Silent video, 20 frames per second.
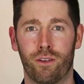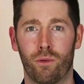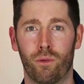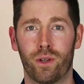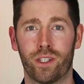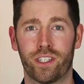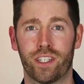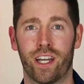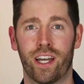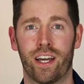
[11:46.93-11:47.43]

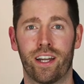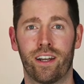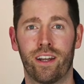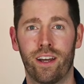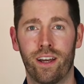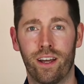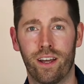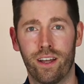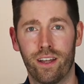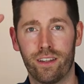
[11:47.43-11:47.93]
Once again,
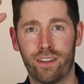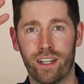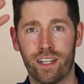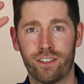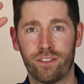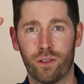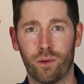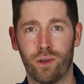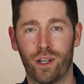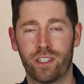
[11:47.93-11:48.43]
thanks
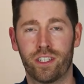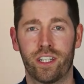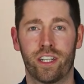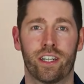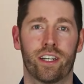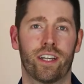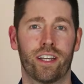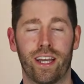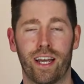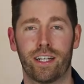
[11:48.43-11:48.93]
for watching.
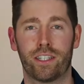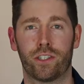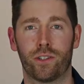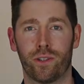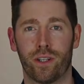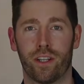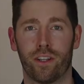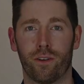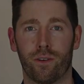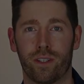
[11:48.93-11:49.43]
Catch you
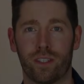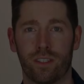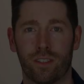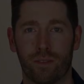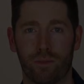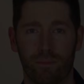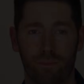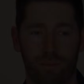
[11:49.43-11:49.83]
in other ones.